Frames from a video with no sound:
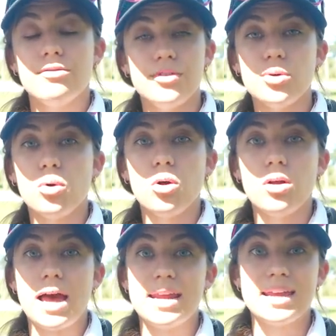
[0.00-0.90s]

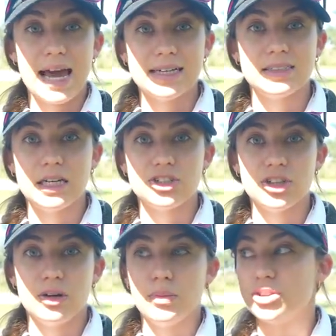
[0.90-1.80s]
fuel at a gas
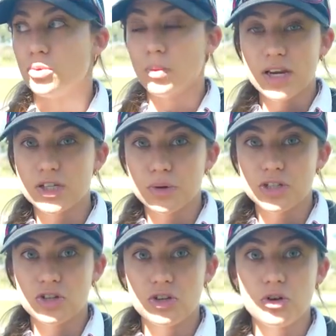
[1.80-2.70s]
station, which we do
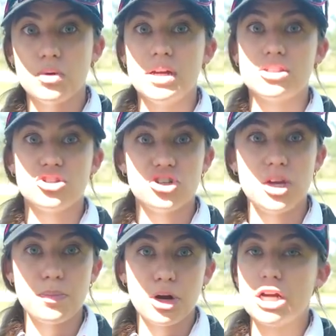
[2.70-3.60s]
it too. It's
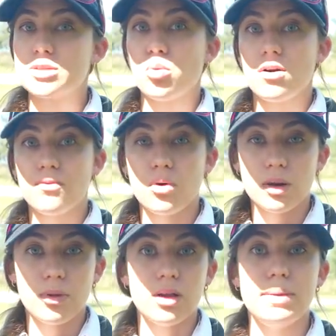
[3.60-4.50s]
cheaper, it's more
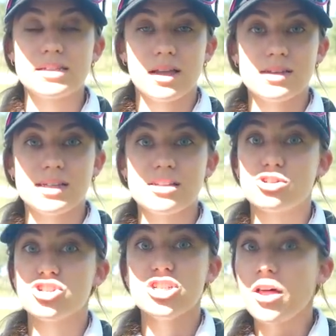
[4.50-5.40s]
affordable, it makes a lot of sense.
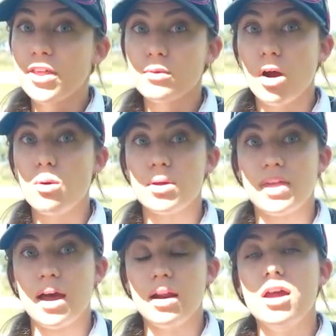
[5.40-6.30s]
There's nothing wrong with
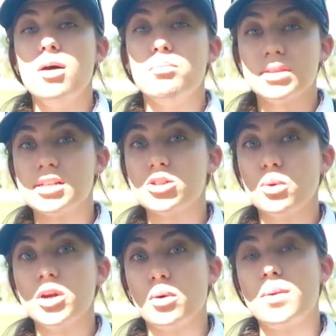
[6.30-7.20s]
that. But this is
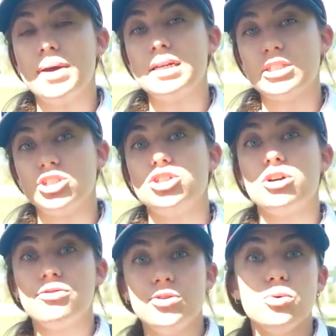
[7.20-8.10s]
when you wanna pay attention to
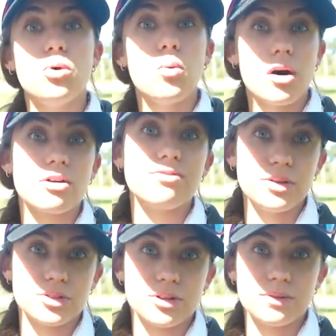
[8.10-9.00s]
your fuel water
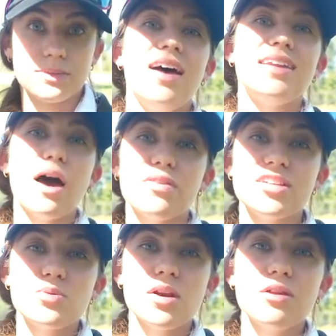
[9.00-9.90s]
filter. Now,
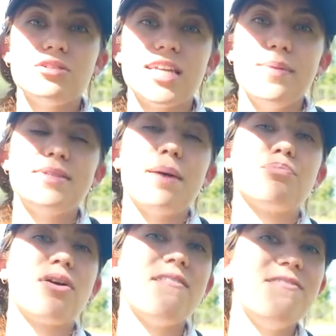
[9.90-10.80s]
this is one of those tips
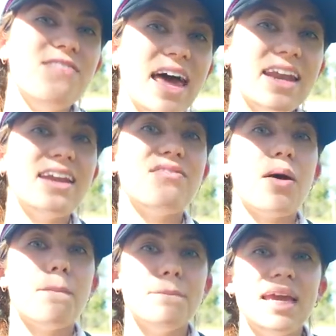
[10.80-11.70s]
that preventative
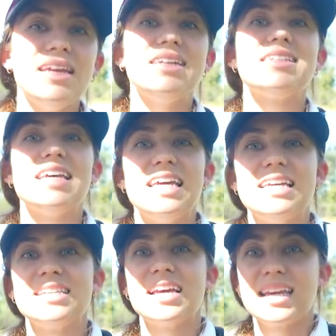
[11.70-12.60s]
maintenance
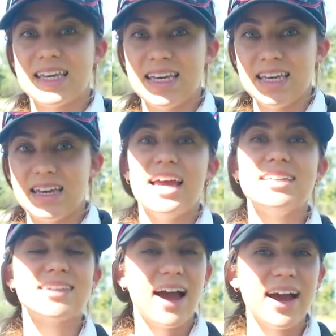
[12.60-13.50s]
is key.
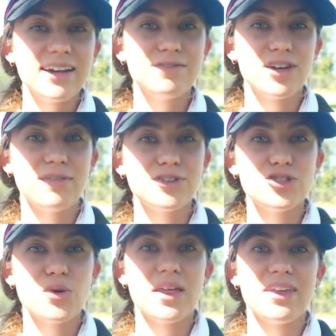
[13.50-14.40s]
It's kind of tough to
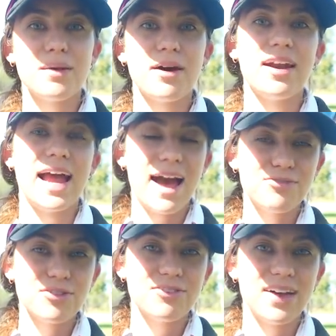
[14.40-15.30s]
do anything about it
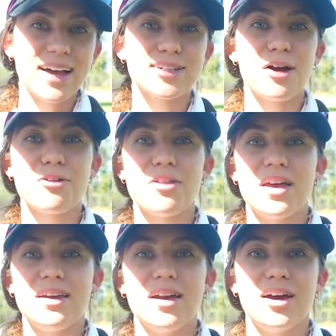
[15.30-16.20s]
after the fact other
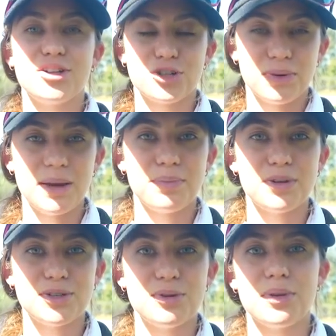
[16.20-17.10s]
than a trip
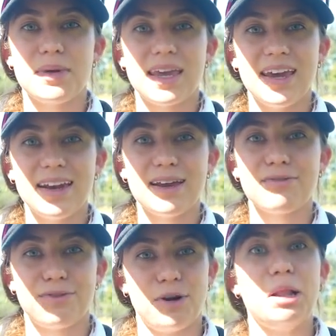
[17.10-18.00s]
to the mechanic
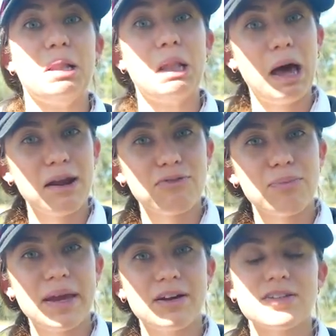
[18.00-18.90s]
for a lot of
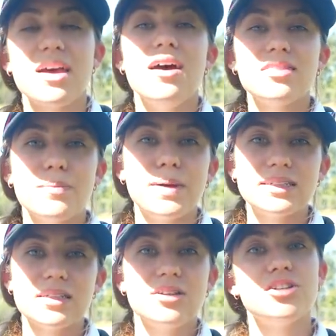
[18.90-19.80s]
repairs. The
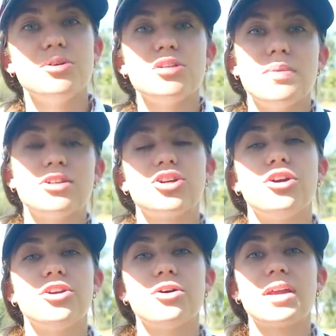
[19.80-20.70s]
best thing to do is make
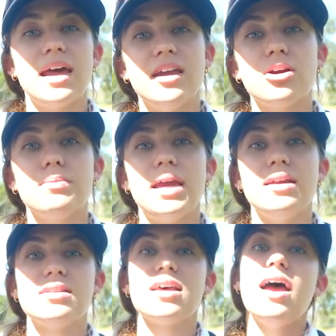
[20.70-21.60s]
sure you're getting your
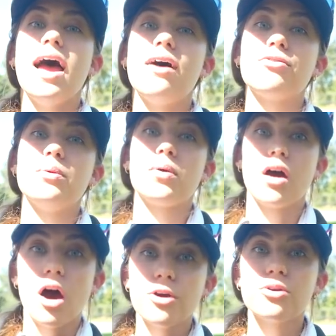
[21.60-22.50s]
maintenance every
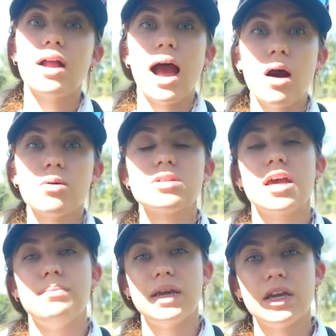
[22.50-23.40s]
100 hours
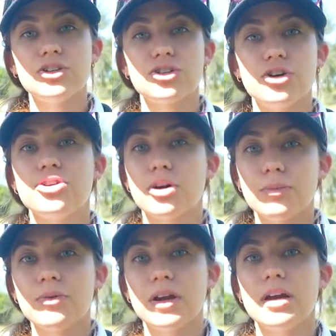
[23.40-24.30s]
and making sure your
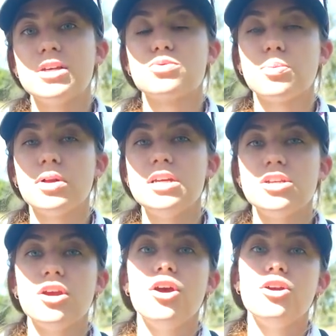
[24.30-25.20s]
marina is
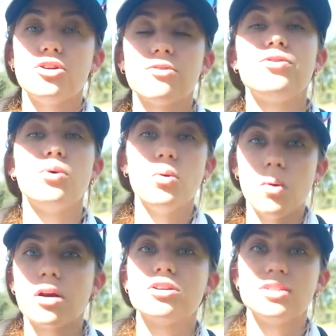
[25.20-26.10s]
replacing your fuel water